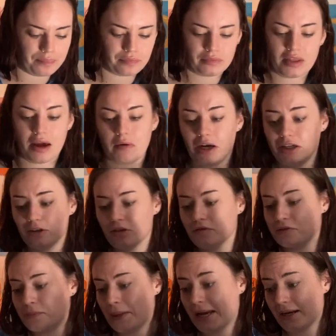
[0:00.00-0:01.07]
now I
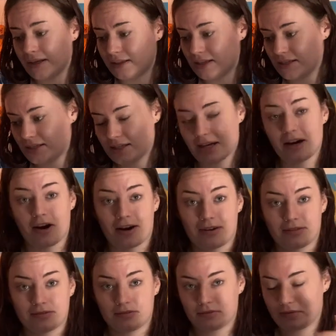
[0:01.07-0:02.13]
loved Pink the singer.
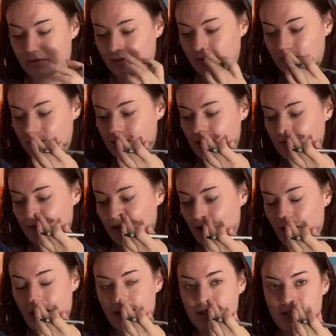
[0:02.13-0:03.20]

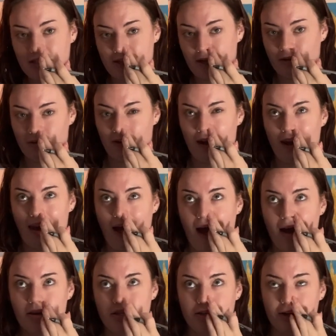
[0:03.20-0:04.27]
I actually seen her
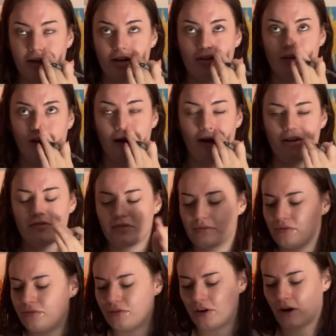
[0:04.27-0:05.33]
last year live.
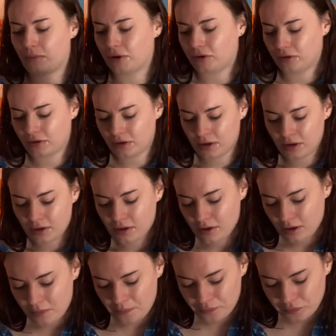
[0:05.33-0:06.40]
Phenomenal.
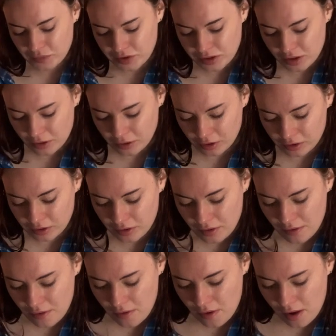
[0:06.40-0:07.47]
So good.
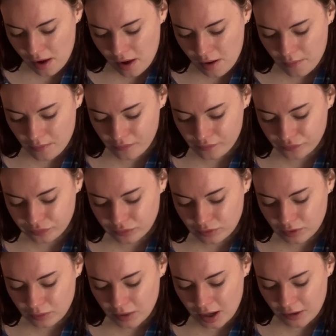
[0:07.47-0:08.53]

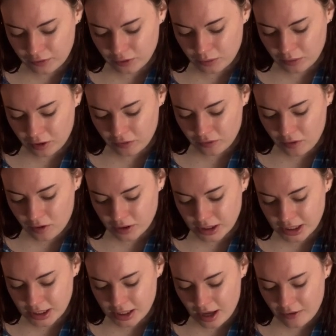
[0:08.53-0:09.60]
We have number
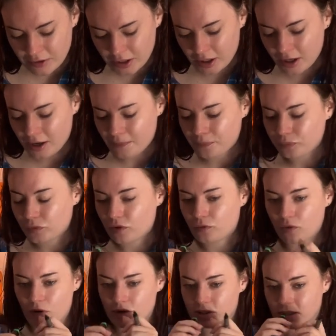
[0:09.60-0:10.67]
47 here.
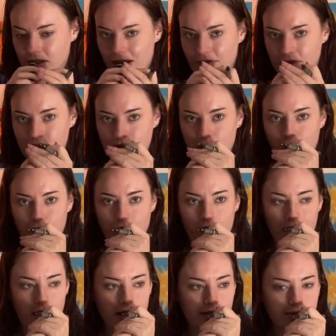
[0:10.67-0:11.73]
47, two fat
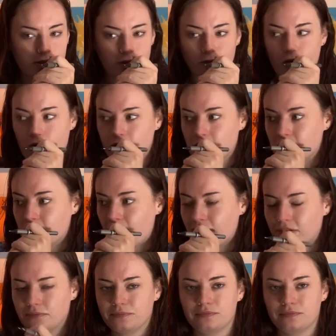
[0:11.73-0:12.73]
ladies, 47.